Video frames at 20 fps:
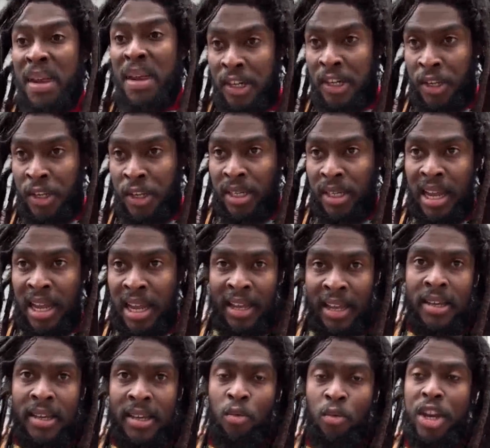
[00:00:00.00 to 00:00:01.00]
period.
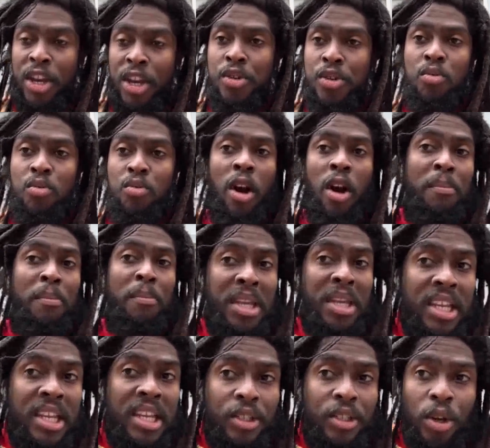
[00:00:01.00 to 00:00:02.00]
Like when you were
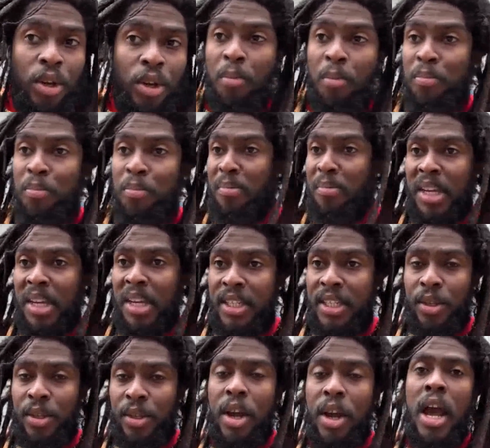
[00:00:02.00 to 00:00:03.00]
minister or prime
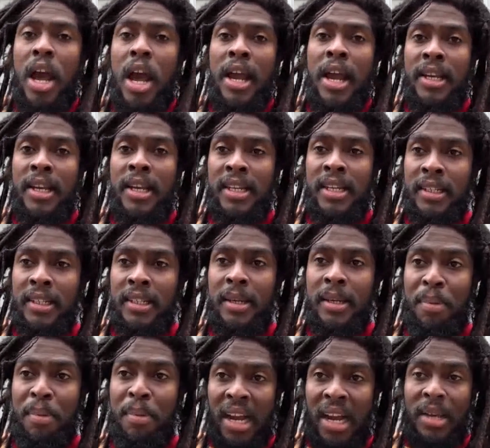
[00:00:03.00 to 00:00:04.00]
minister,
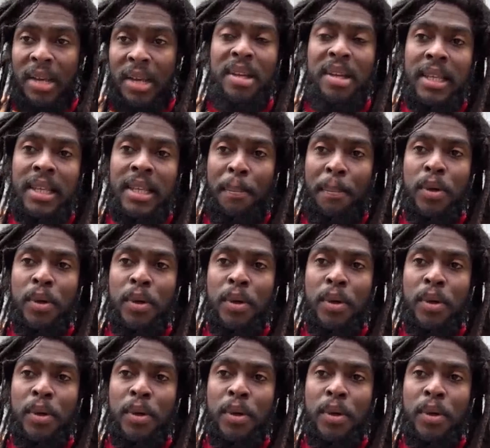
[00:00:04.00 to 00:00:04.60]
the parliament's